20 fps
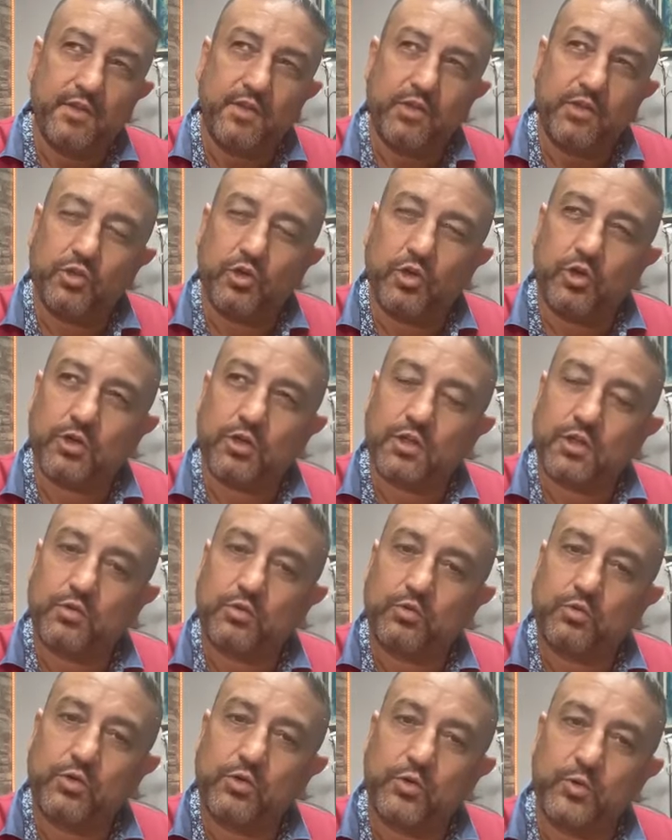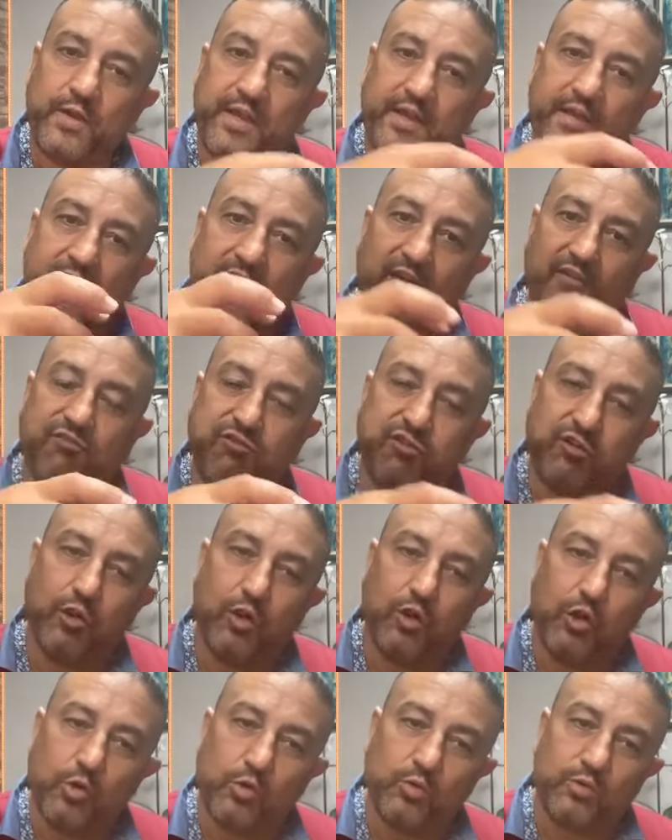in order to create the
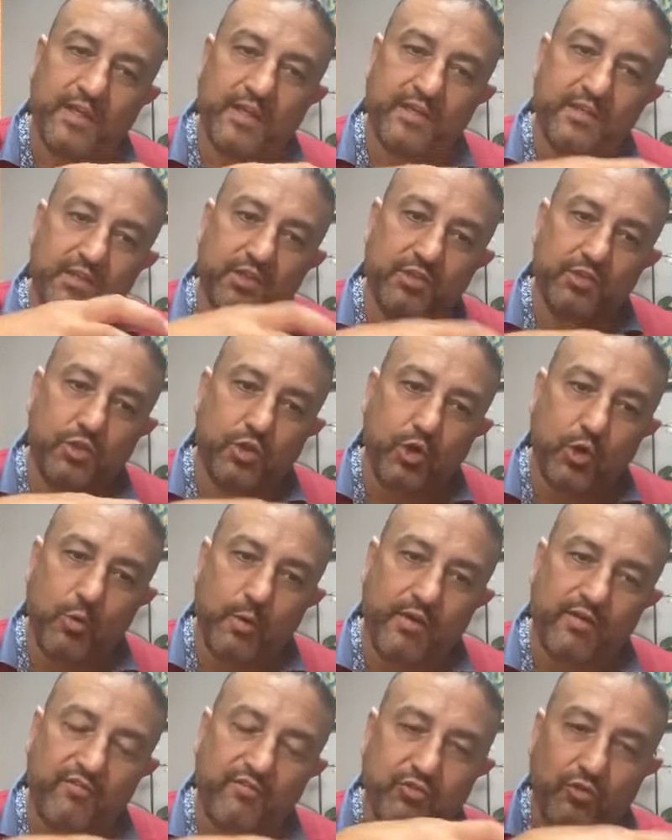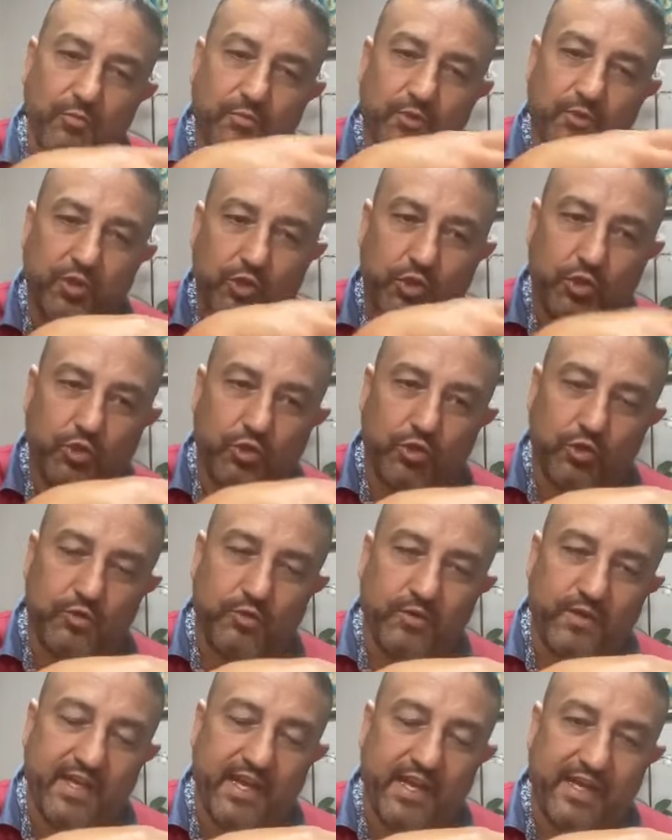flow that is going from
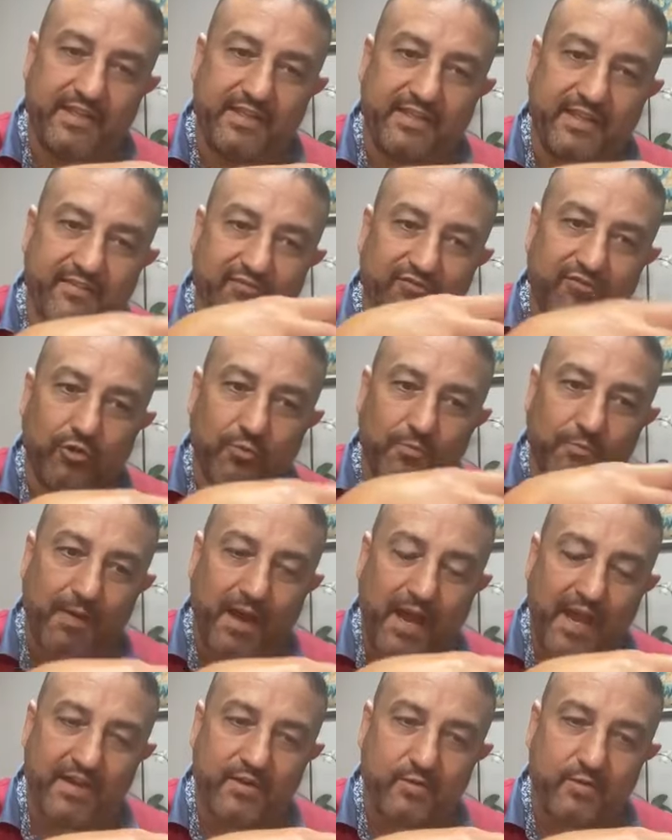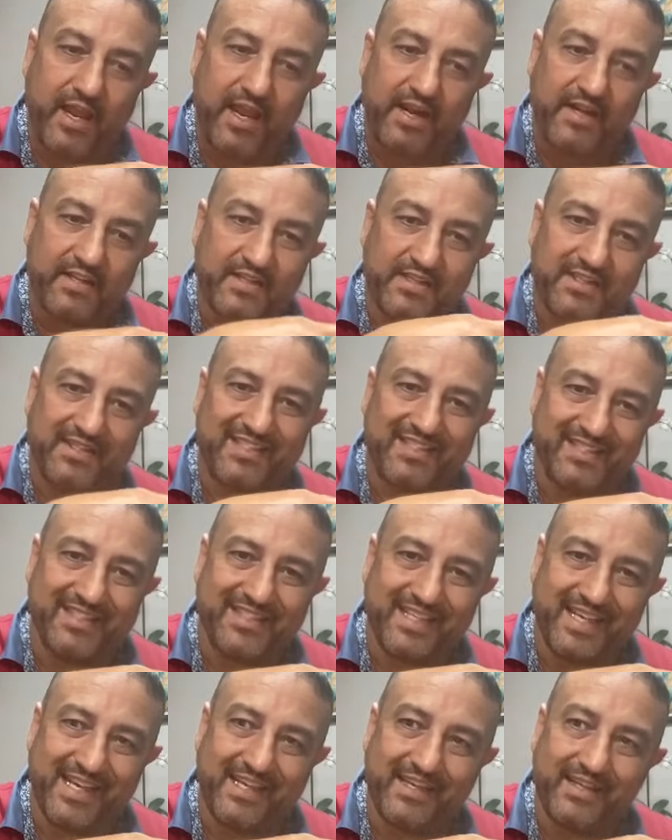your reality, from my reality
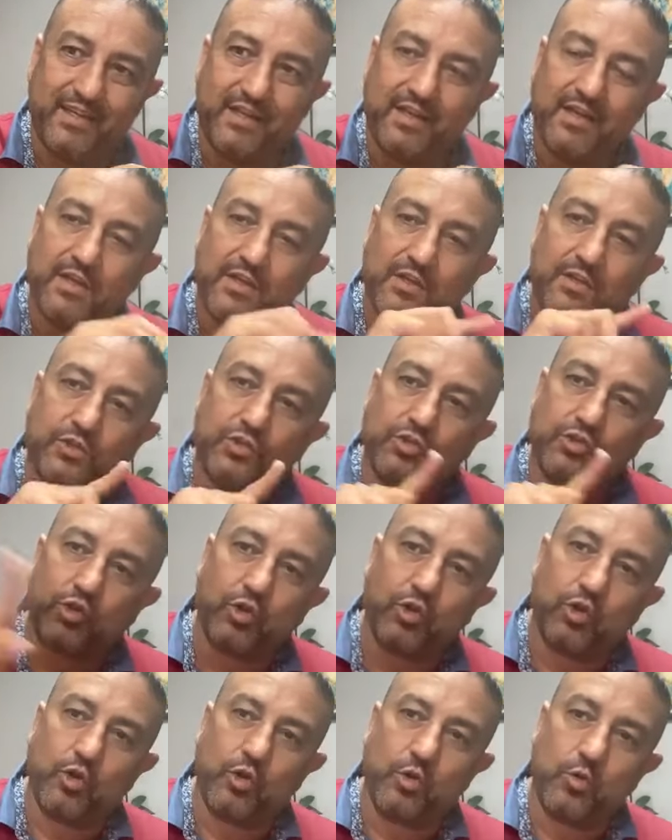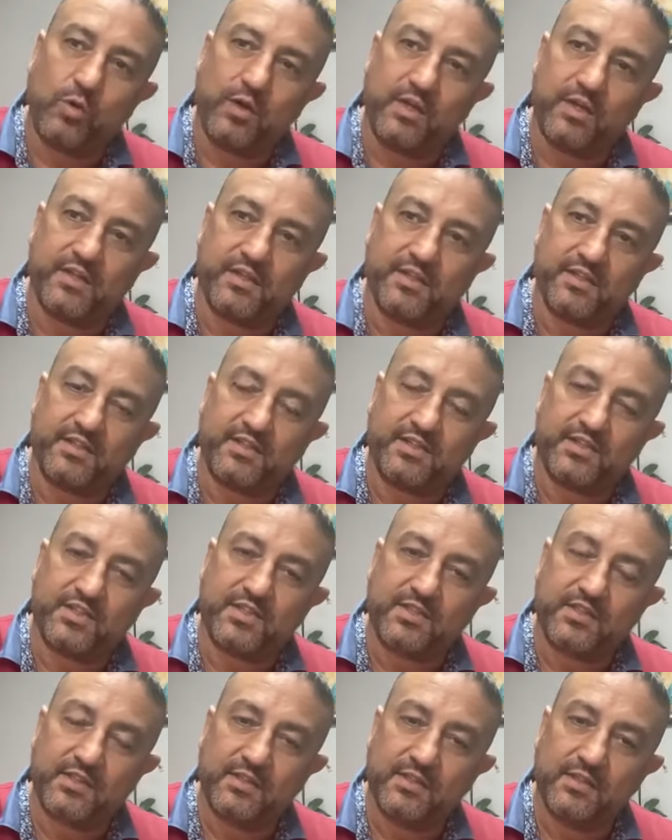today,
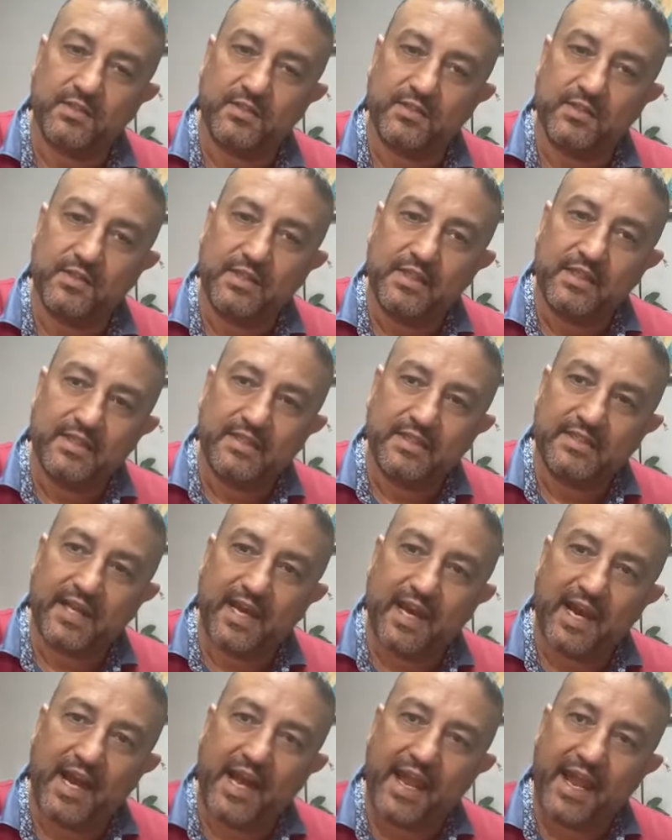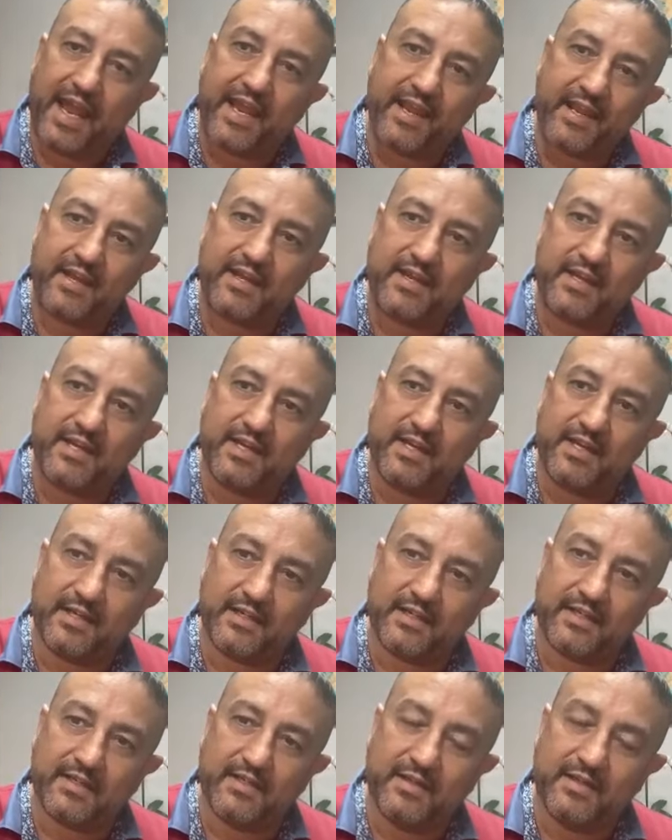towards the
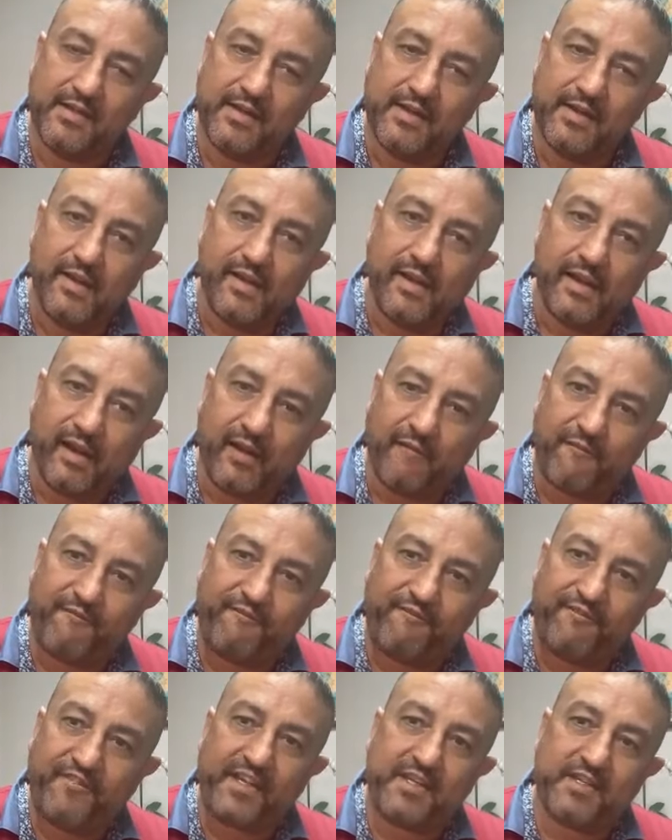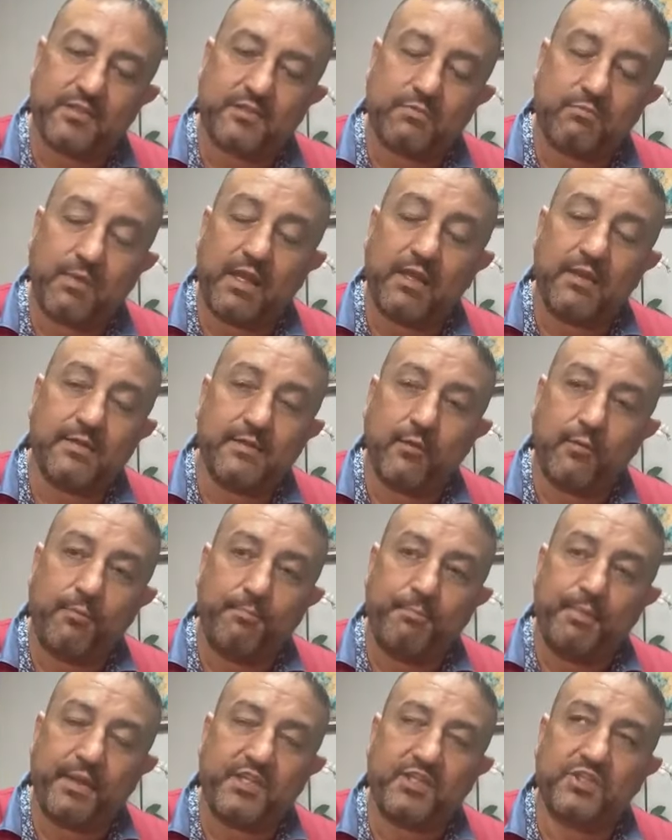anchor, a fixed
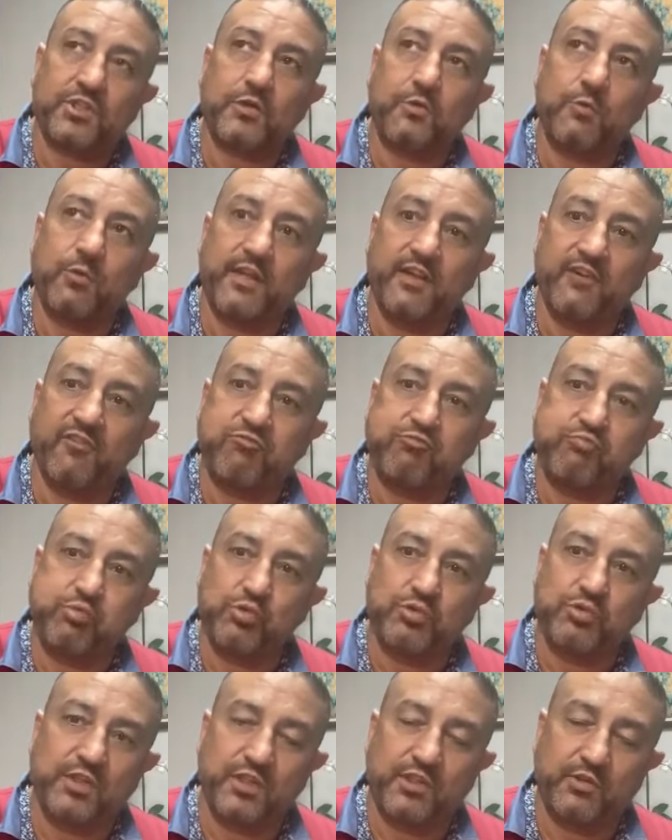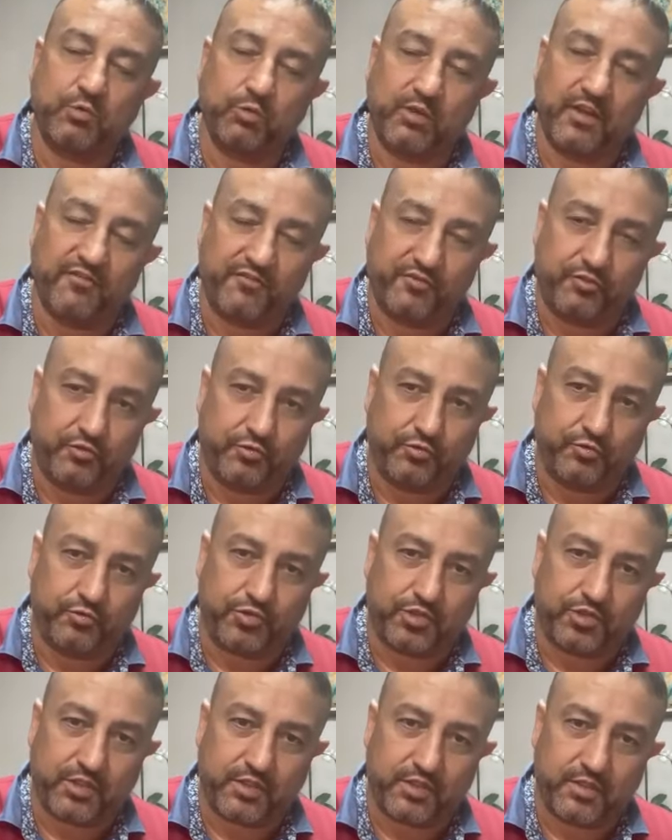mental picture we have put into the
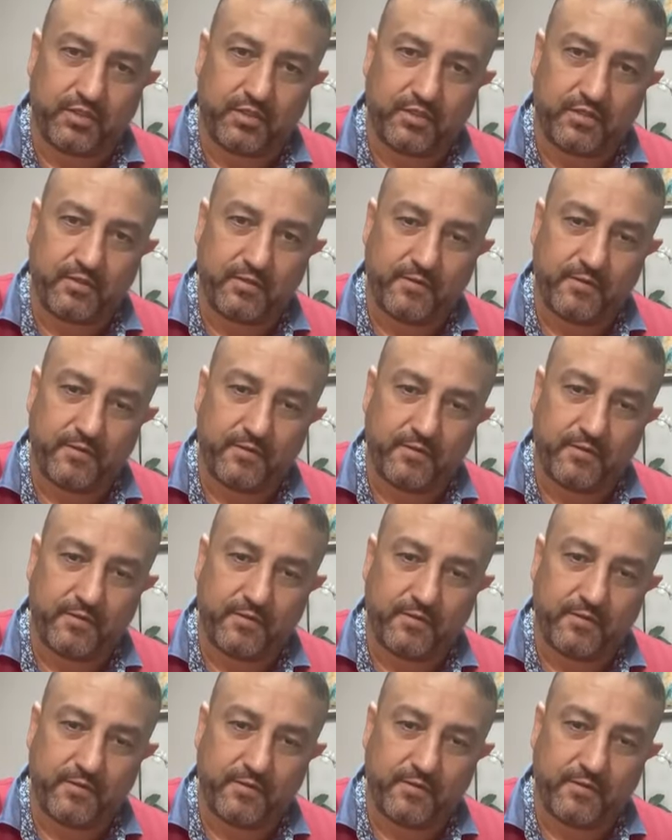future,